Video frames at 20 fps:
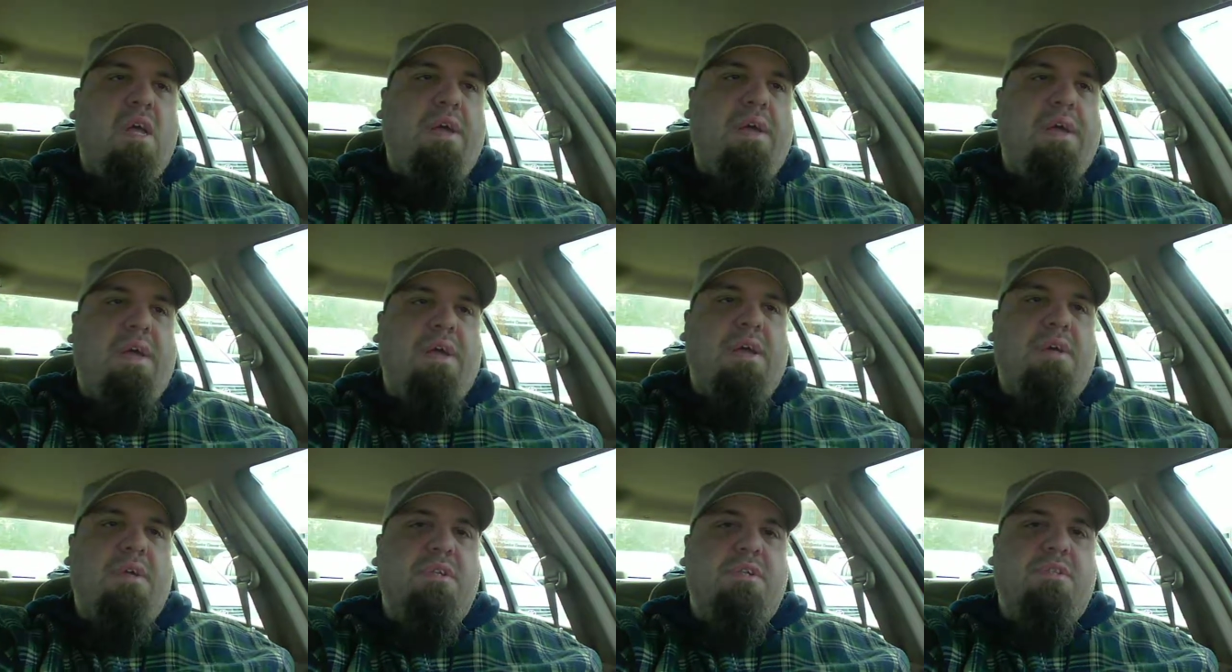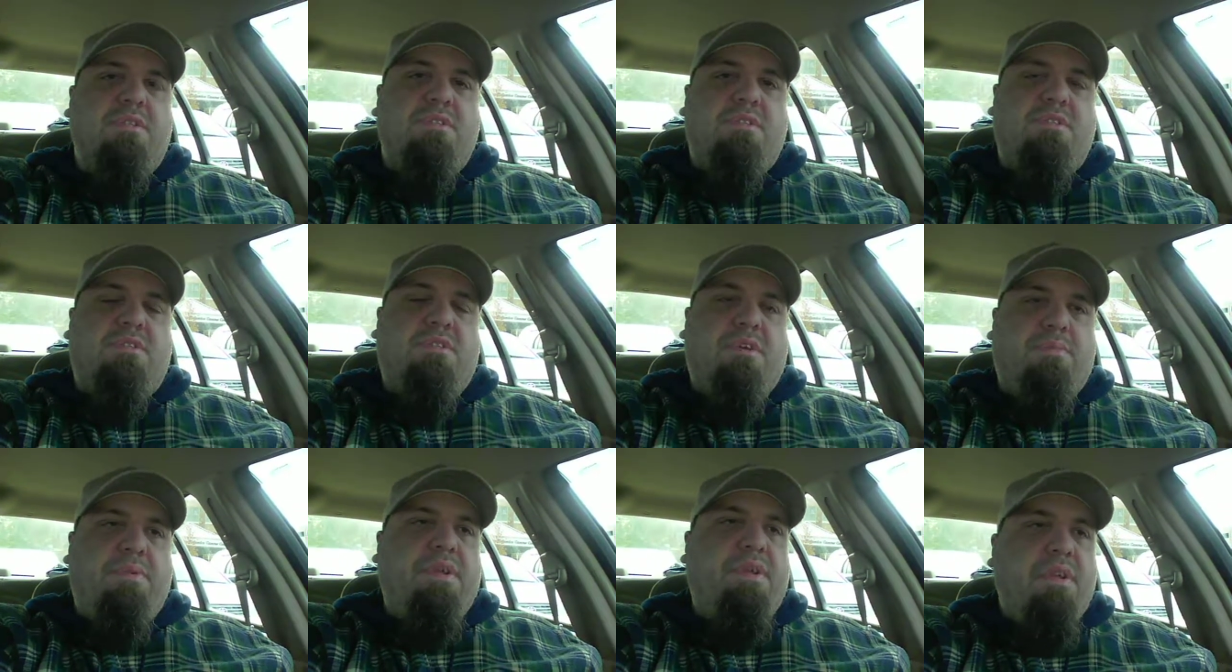and
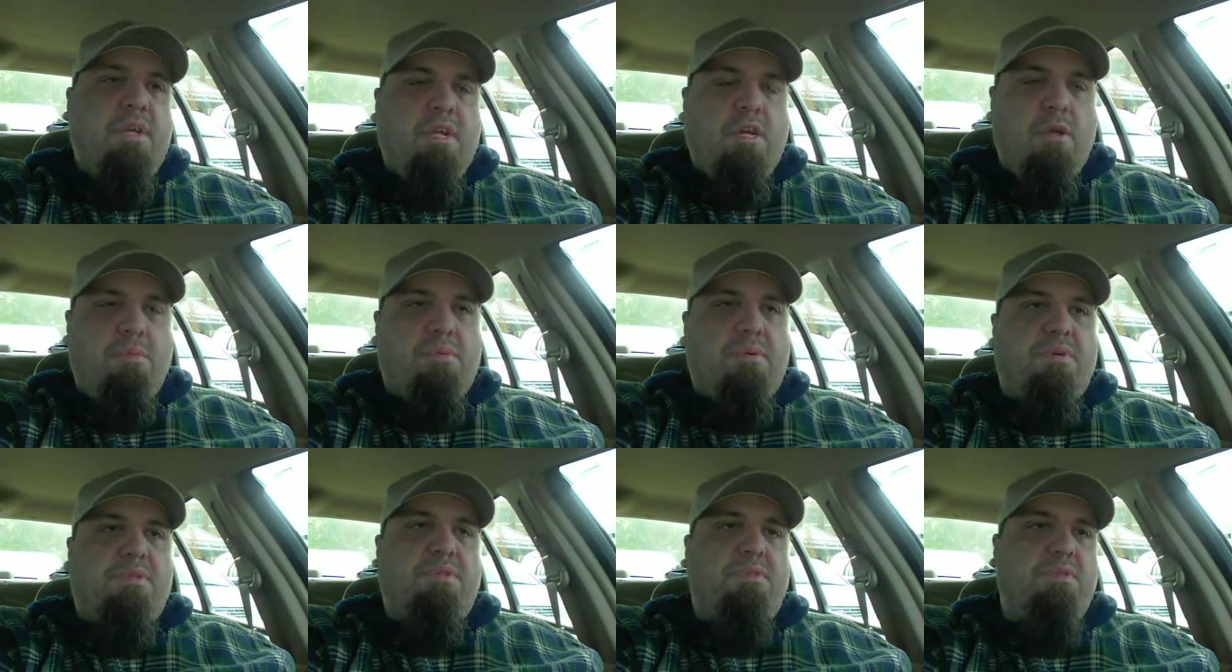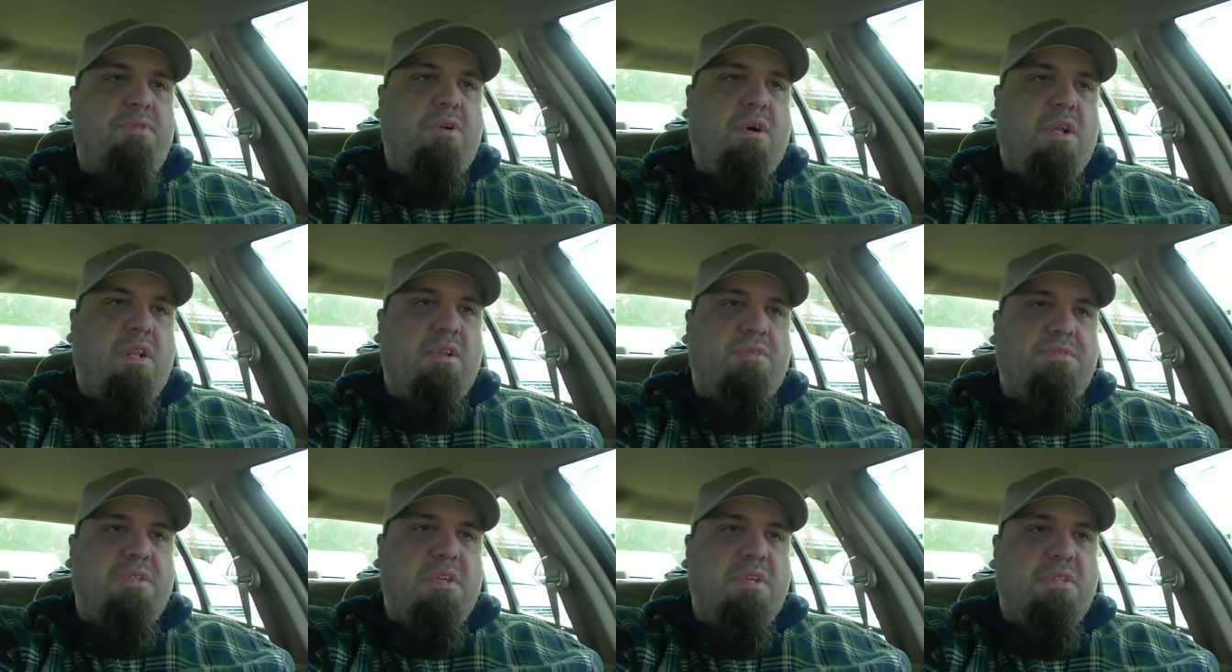somebody to help her through all
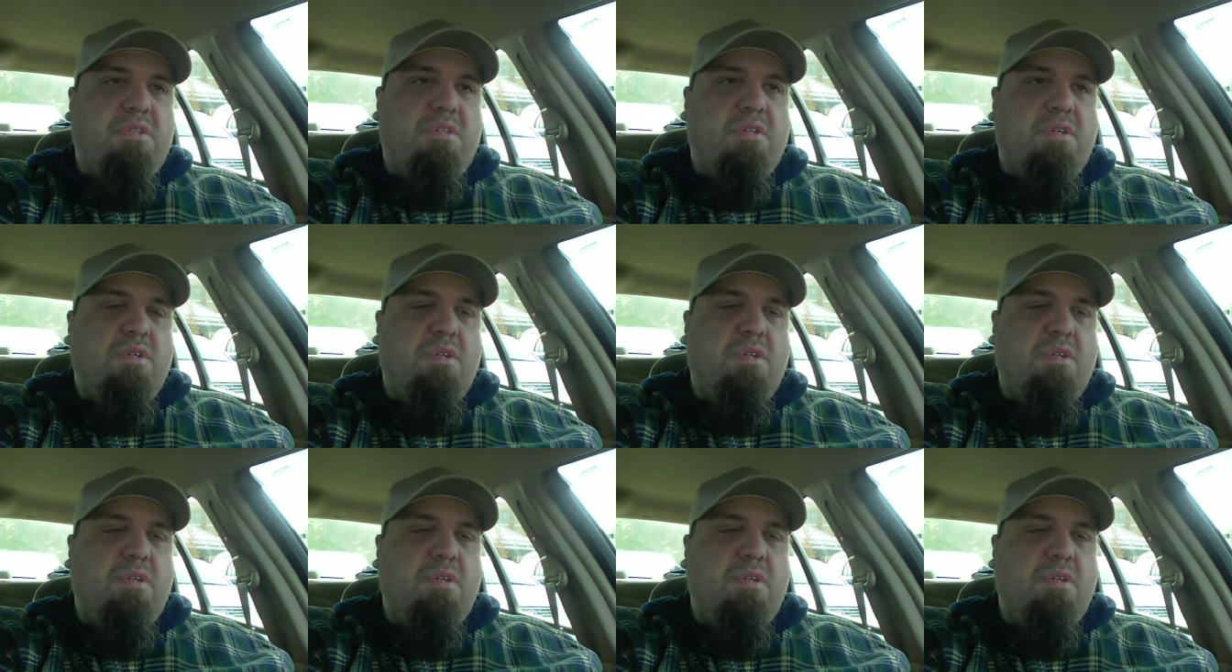of this